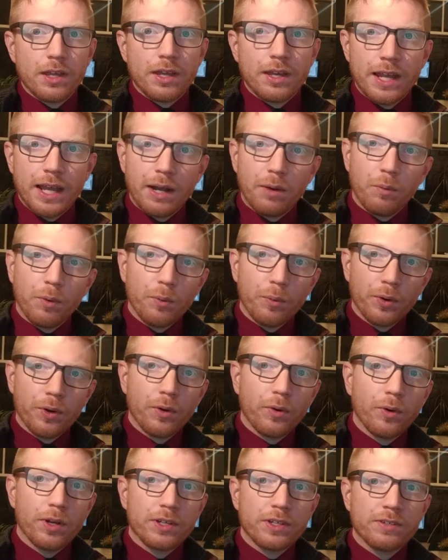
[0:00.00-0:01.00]
Now, what we're
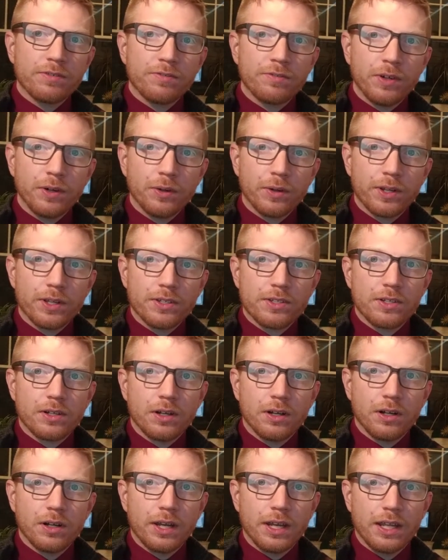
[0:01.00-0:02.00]
going to focus
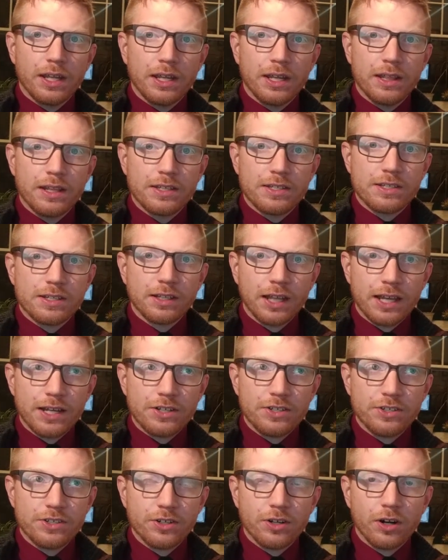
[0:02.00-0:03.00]
on in this
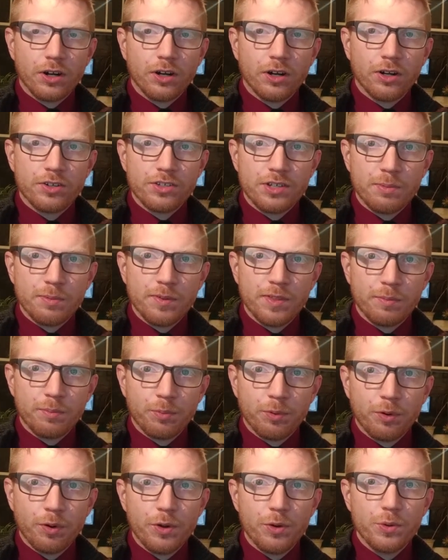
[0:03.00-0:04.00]
lecture are some of the
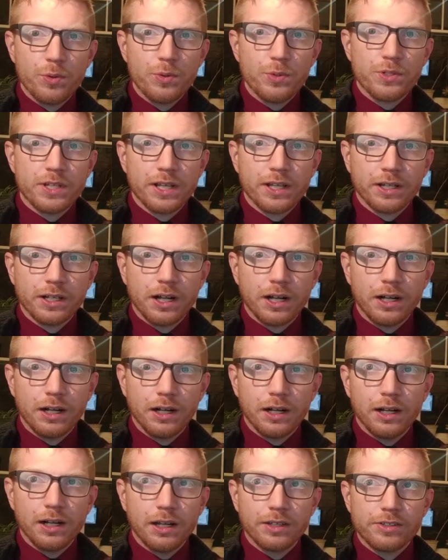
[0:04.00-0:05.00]
pros and
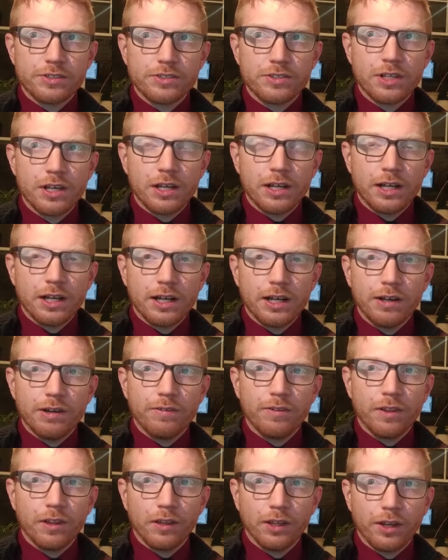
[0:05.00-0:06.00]
cons
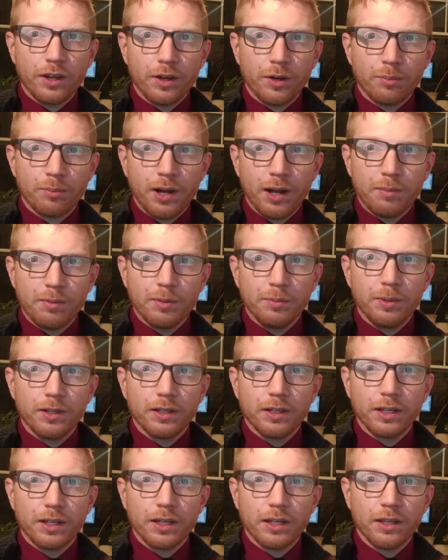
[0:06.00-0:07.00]
of the linear
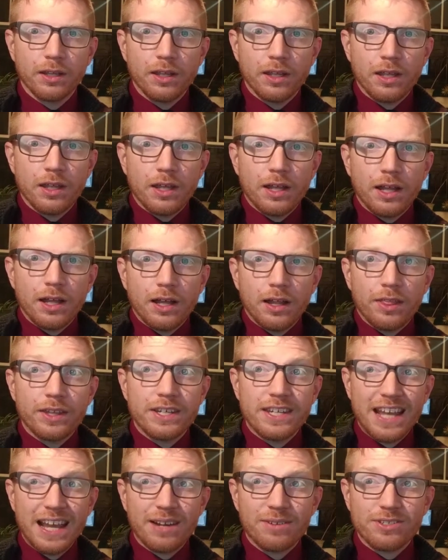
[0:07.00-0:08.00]
probability. The
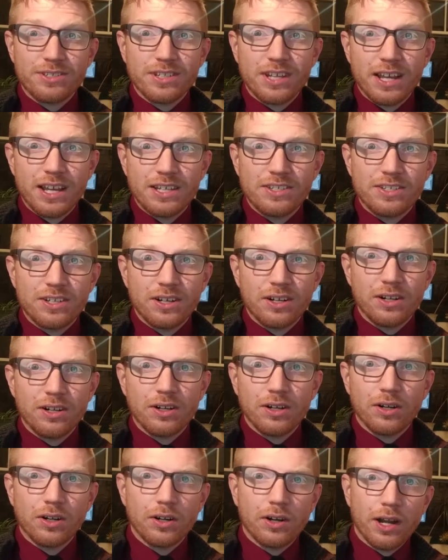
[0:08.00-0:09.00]
downsides
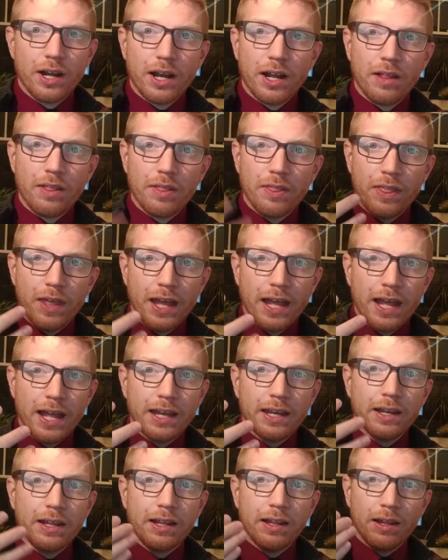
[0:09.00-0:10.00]
are
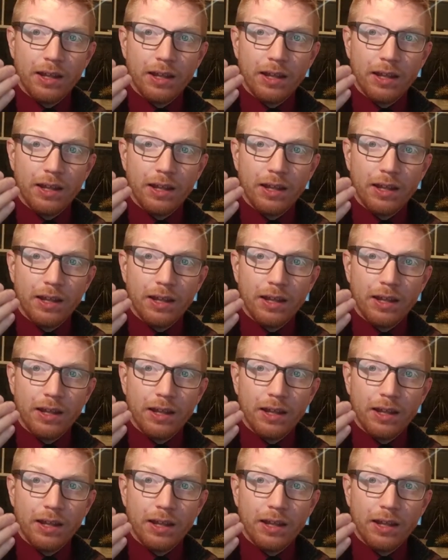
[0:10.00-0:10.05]
that